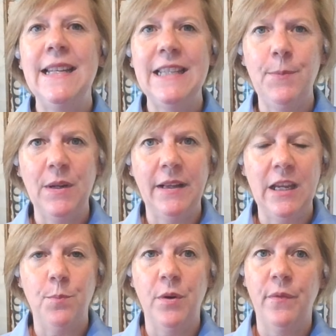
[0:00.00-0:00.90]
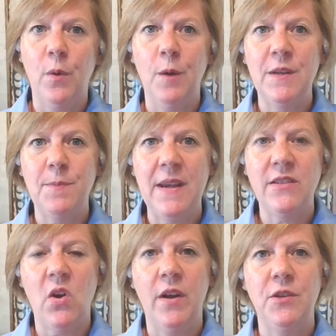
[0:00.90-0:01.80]
Typically,
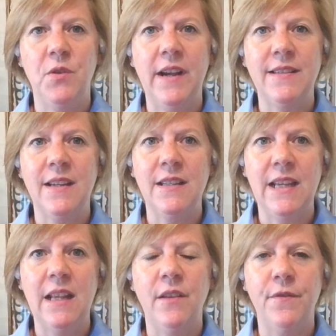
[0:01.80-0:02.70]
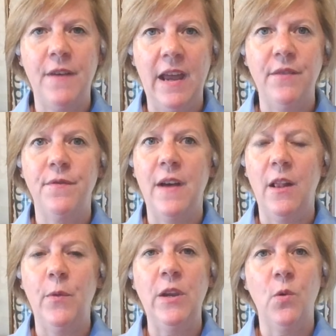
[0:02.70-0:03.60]
performance-based contracts contain the 5
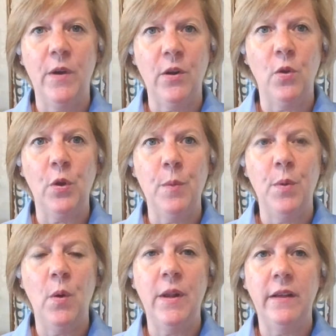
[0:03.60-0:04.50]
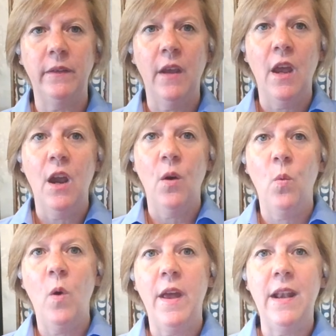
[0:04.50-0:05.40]
following critical components.
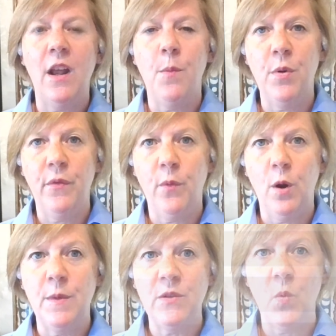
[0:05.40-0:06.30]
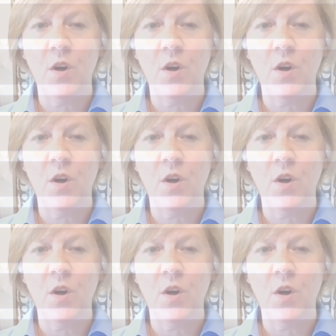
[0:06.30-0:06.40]
1, a performance